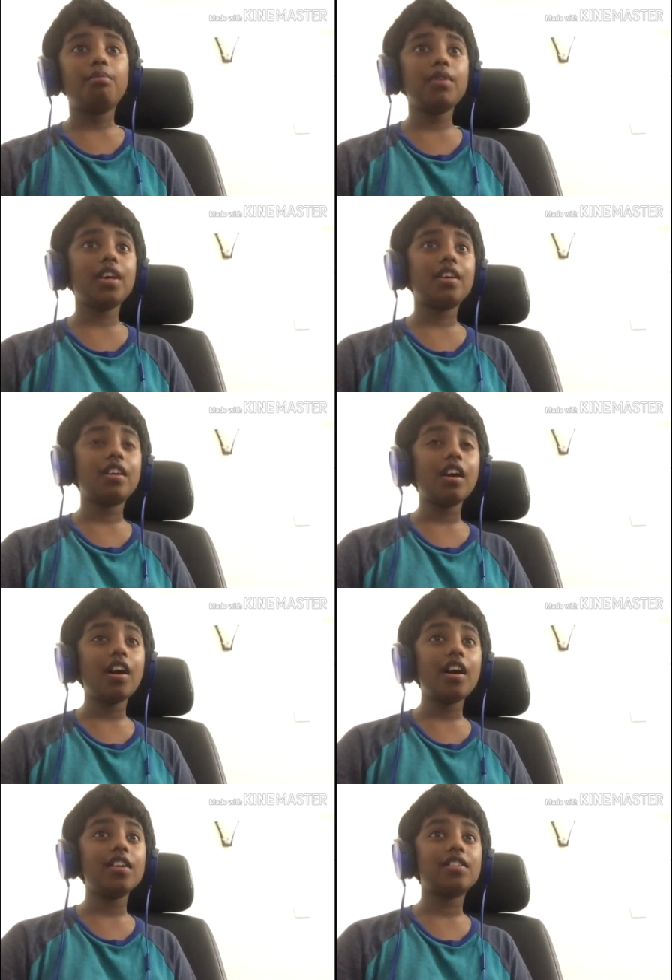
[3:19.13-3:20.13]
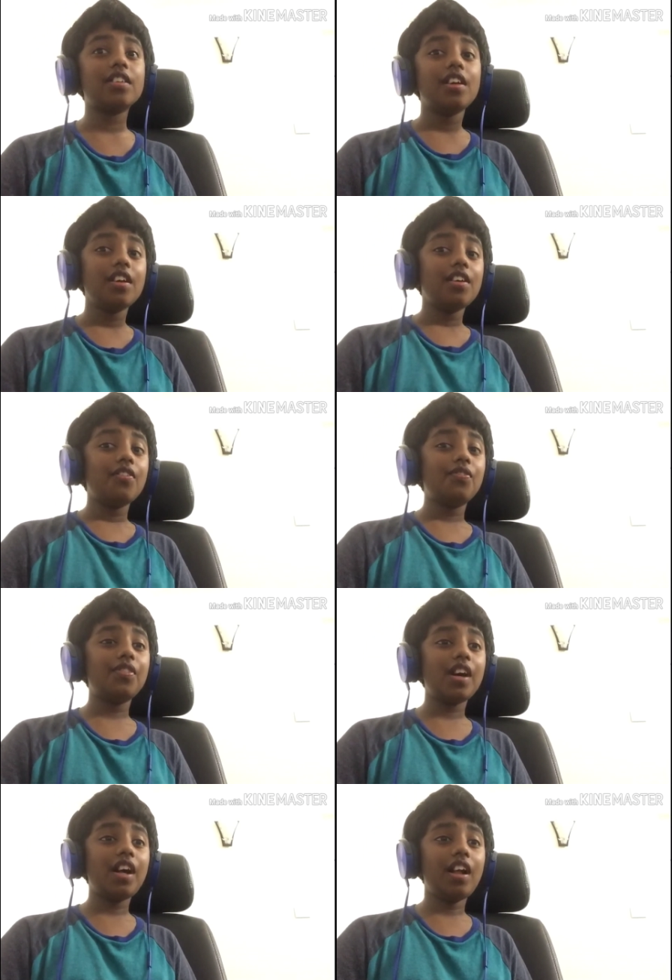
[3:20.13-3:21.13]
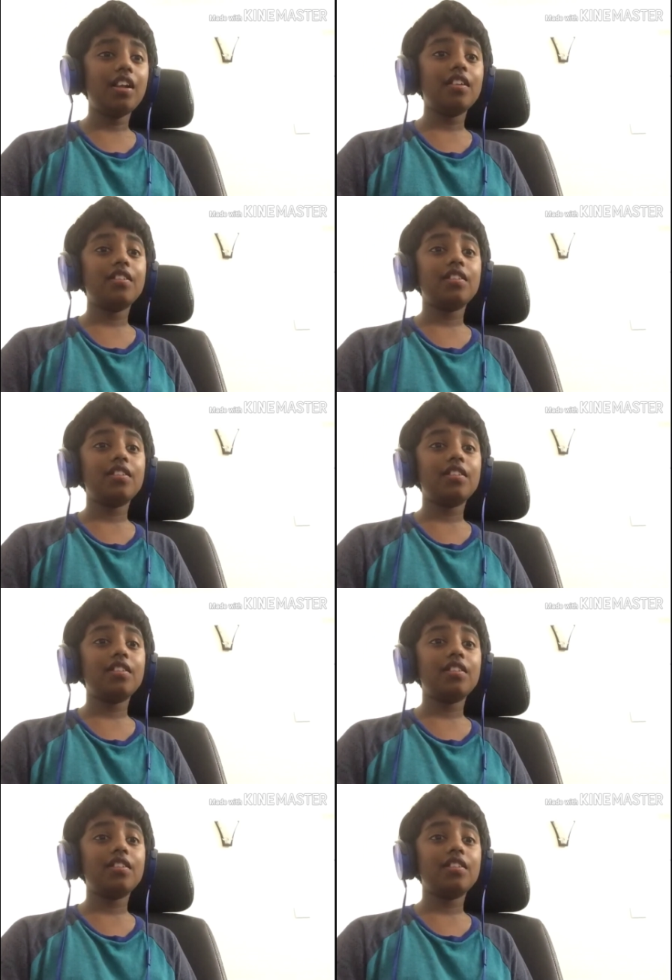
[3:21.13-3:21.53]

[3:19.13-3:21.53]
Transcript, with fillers: Because, well,